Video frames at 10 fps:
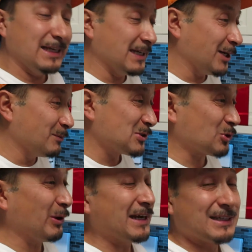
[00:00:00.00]
thing and I almost
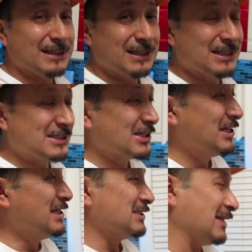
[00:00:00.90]
cracked the dish.
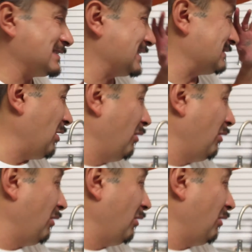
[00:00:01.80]
So I said,